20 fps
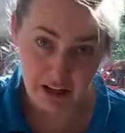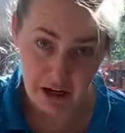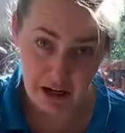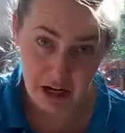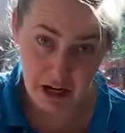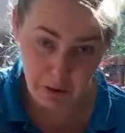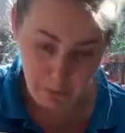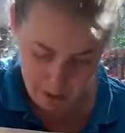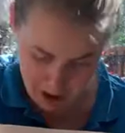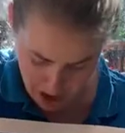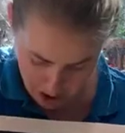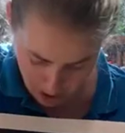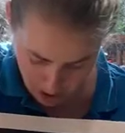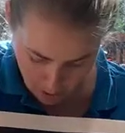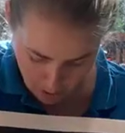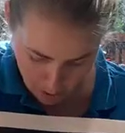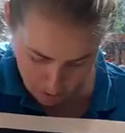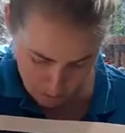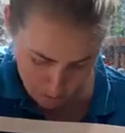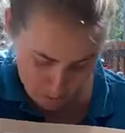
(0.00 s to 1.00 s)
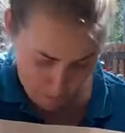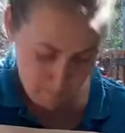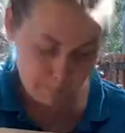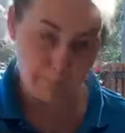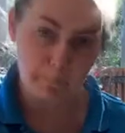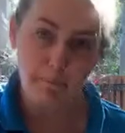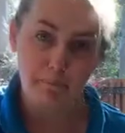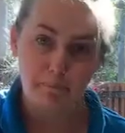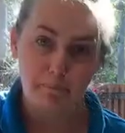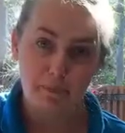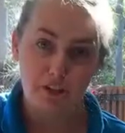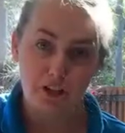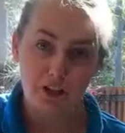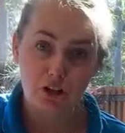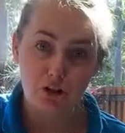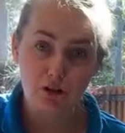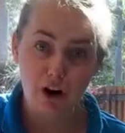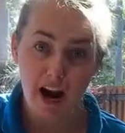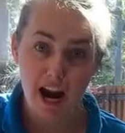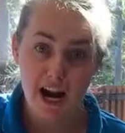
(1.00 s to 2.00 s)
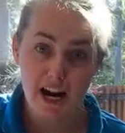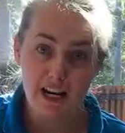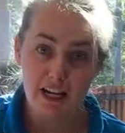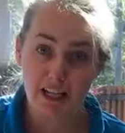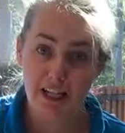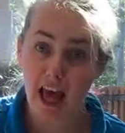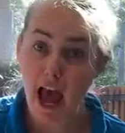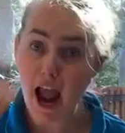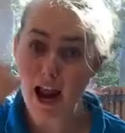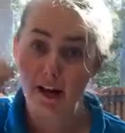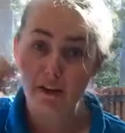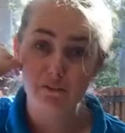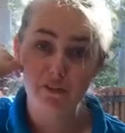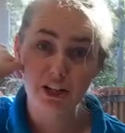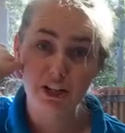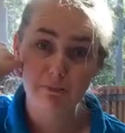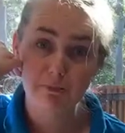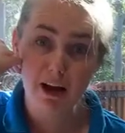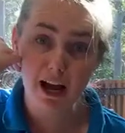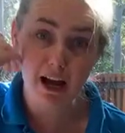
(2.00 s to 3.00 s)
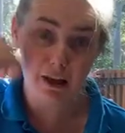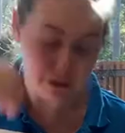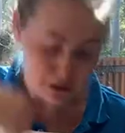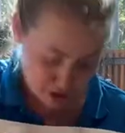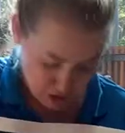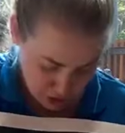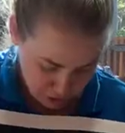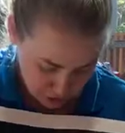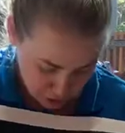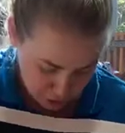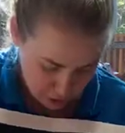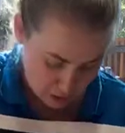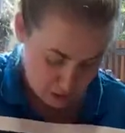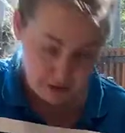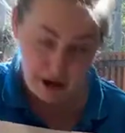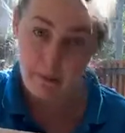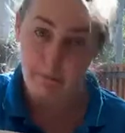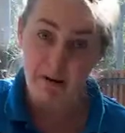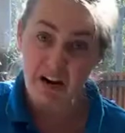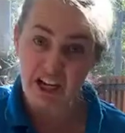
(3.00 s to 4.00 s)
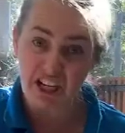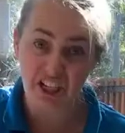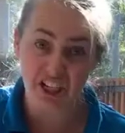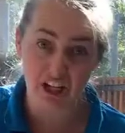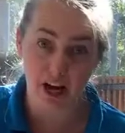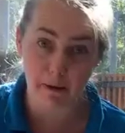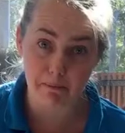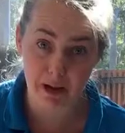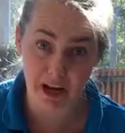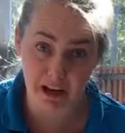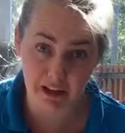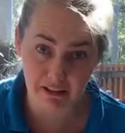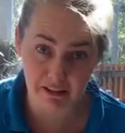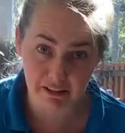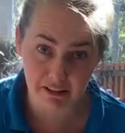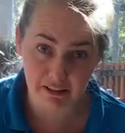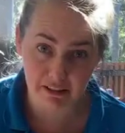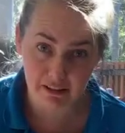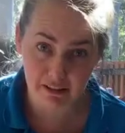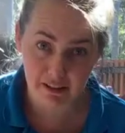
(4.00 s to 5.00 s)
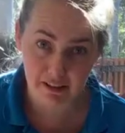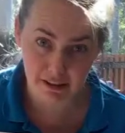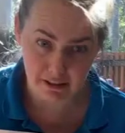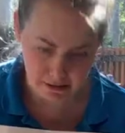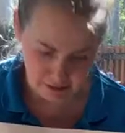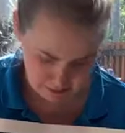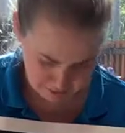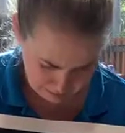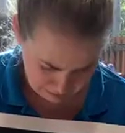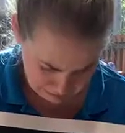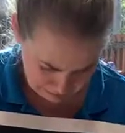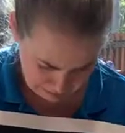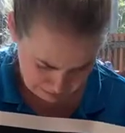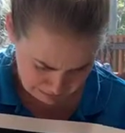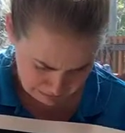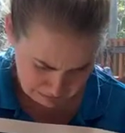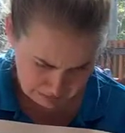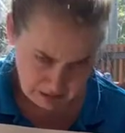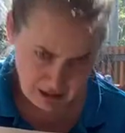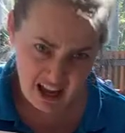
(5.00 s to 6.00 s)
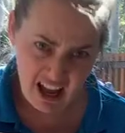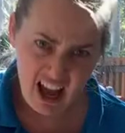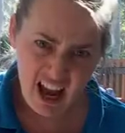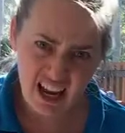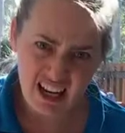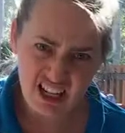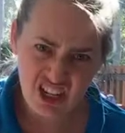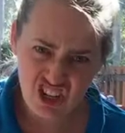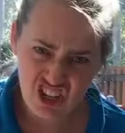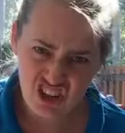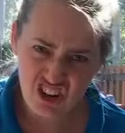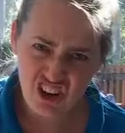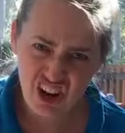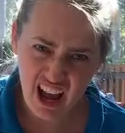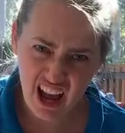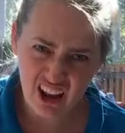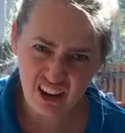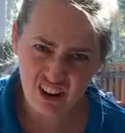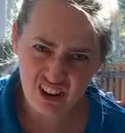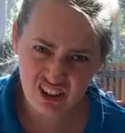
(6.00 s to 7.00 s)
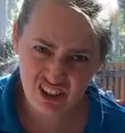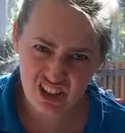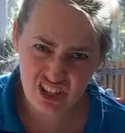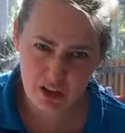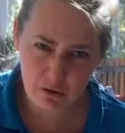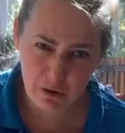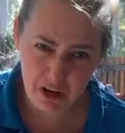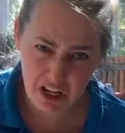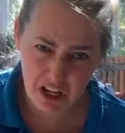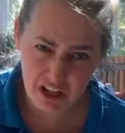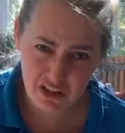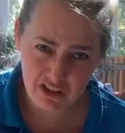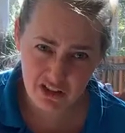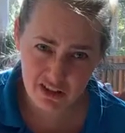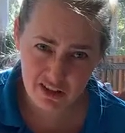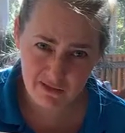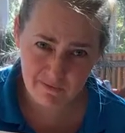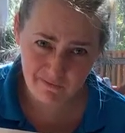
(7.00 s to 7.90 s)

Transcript: It went straight into the anglerfish mouth and got curled up in his tummy. And do you know how long this one is?